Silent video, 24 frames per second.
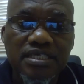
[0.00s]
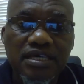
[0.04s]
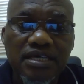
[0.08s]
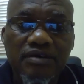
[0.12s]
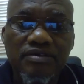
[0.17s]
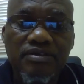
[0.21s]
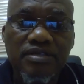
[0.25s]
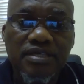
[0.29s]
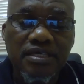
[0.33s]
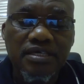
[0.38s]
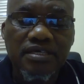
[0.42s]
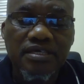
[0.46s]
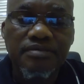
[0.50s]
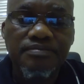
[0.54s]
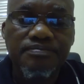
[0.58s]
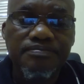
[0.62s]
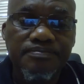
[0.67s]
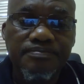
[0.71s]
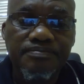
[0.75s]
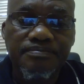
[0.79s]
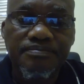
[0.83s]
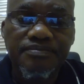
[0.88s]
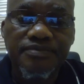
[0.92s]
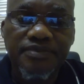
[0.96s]
now
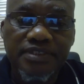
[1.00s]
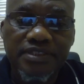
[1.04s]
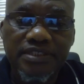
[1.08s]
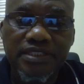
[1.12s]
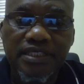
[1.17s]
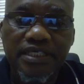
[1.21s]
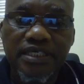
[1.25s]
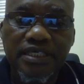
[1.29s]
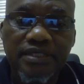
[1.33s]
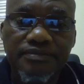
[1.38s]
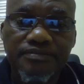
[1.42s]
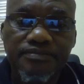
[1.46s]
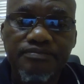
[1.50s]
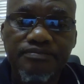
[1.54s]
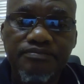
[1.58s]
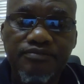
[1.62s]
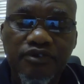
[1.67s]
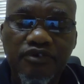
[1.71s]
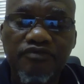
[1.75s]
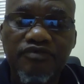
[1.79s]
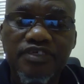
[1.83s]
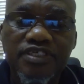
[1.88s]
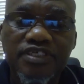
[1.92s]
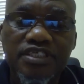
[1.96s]
the
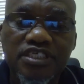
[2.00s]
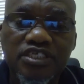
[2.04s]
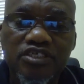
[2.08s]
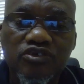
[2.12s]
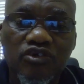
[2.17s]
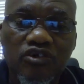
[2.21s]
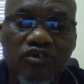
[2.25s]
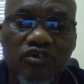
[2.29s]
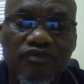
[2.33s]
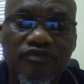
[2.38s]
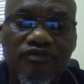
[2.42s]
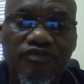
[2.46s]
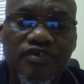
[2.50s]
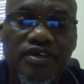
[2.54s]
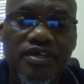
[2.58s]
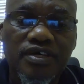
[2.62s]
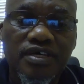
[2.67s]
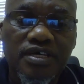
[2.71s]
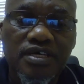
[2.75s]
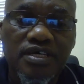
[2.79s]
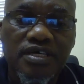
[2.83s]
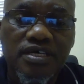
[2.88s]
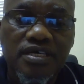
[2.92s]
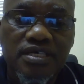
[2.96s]
provisions of
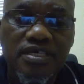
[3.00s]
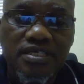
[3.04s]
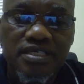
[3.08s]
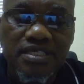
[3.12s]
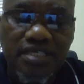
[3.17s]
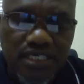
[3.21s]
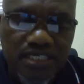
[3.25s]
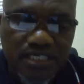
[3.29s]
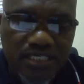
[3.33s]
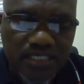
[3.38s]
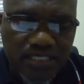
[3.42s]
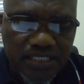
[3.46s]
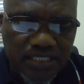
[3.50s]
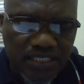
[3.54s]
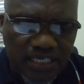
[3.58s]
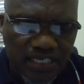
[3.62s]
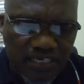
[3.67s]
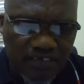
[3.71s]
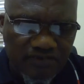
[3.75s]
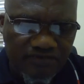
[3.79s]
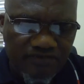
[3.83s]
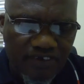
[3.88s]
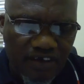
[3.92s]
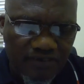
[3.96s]
Section
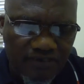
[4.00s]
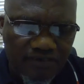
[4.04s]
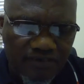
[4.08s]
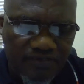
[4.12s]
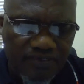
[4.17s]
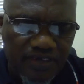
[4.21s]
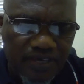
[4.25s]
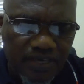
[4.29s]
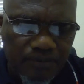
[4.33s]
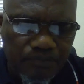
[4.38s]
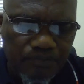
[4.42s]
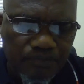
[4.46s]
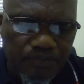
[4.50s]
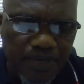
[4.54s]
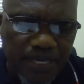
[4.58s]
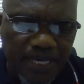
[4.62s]
35.